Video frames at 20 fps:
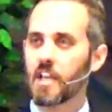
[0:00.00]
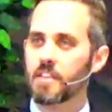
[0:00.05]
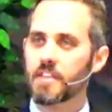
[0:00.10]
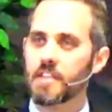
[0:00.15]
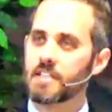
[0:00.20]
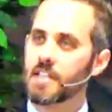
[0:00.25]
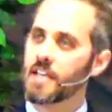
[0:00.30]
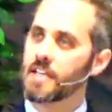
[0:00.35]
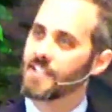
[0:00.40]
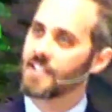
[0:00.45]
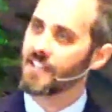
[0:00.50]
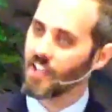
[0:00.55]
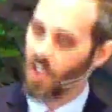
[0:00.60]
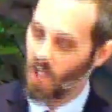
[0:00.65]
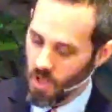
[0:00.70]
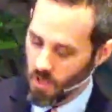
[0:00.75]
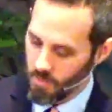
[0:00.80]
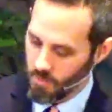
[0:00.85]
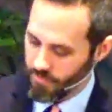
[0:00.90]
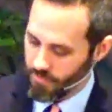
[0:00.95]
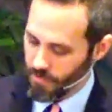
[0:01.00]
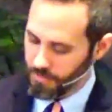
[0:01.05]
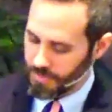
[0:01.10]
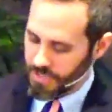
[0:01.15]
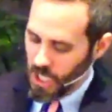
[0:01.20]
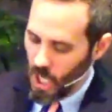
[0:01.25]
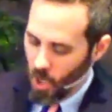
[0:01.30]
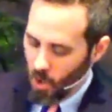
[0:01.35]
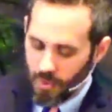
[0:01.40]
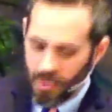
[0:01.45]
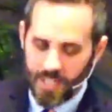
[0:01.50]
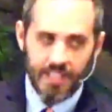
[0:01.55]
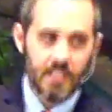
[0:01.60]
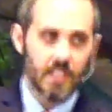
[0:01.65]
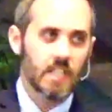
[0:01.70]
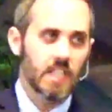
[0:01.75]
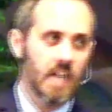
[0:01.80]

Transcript: that doesn't come from towing the